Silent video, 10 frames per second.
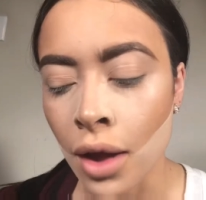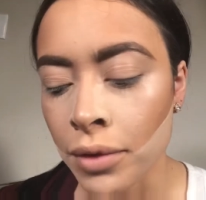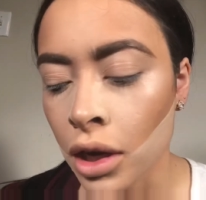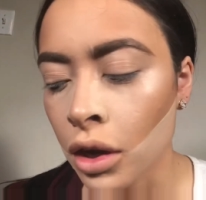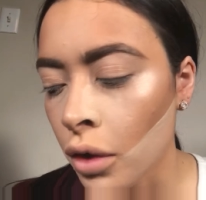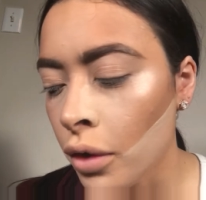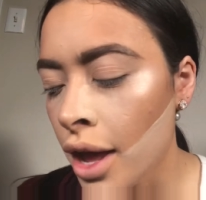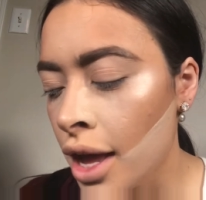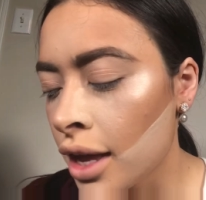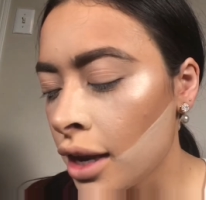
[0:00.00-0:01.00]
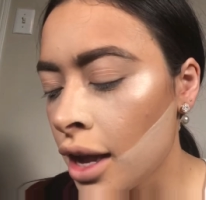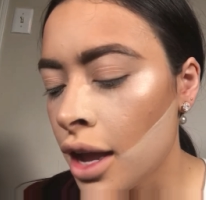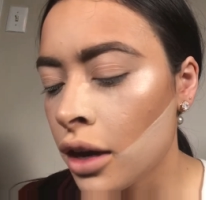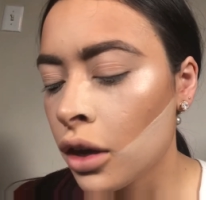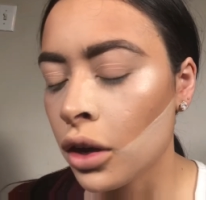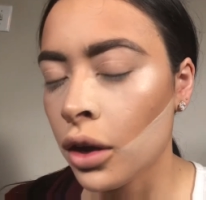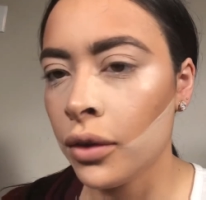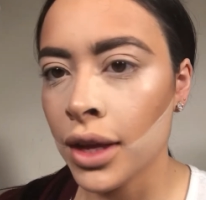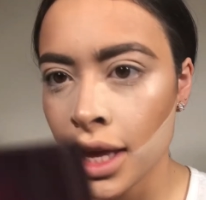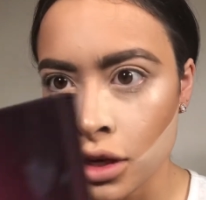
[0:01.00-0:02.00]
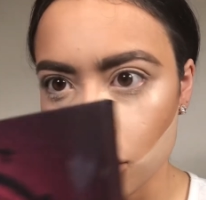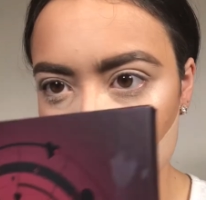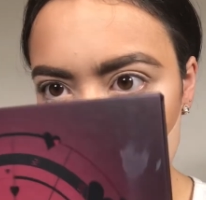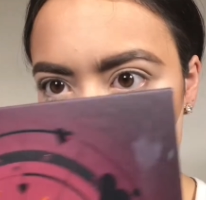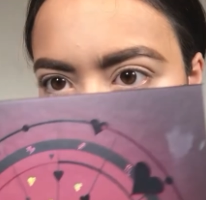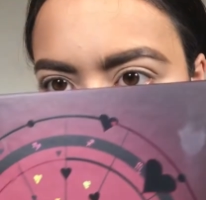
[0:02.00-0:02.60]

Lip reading: I'm gonna go ahead and go into